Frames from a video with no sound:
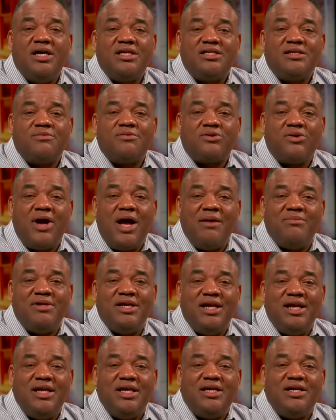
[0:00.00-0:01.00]
Subscribe
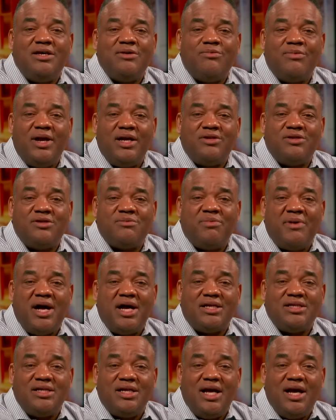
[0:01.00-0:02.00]
to any Good Ranchers
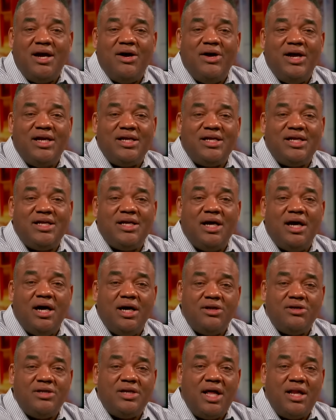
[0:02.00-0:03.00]
box now and get
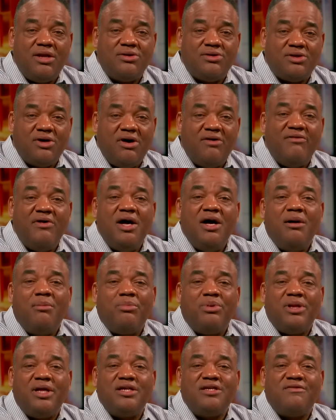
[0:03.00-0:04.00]
$100 off
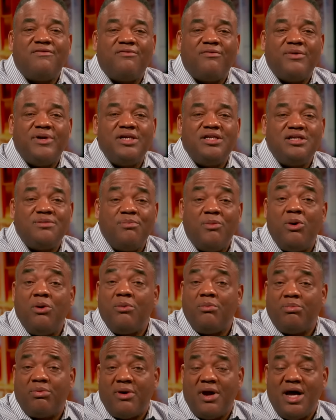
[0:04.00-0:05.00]
plus free
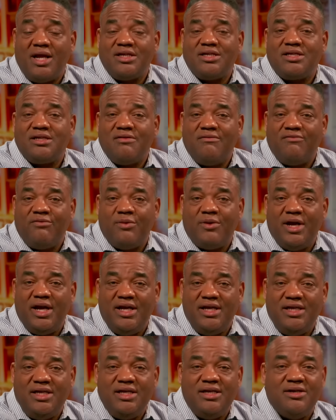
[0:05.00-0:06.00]
smoked brats for a
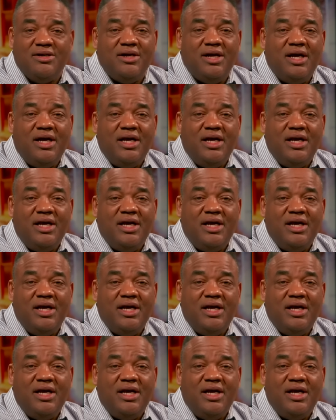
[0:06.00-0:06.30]
year.